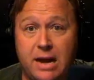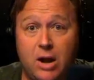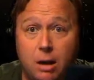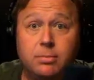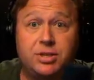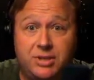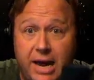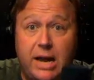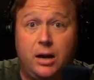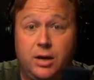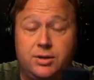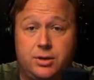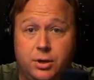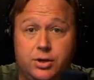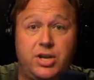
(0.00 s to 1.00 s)
no mistake,
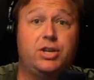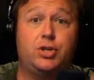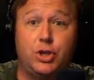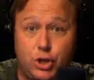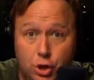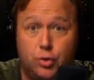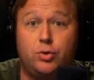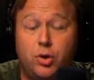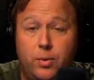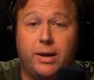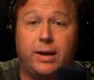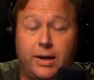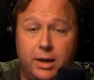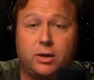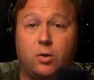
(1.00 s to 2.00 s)
listeners, it's you doing
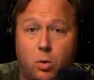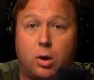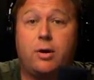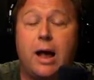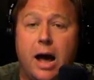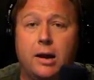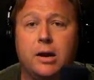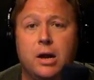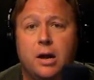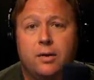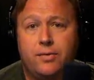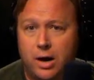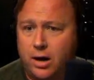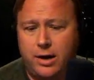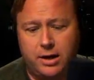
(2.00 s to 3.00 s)
it, getting the word out.
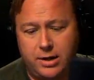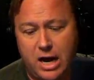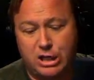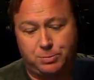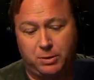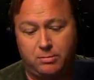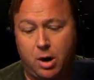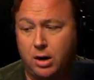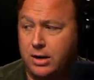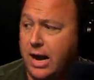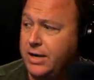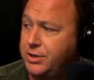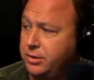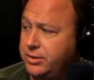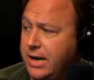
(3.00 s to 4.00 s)
They're getting desperate. Mark
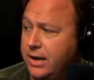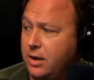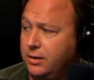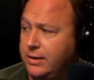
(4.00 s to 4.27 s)
Dice, your take on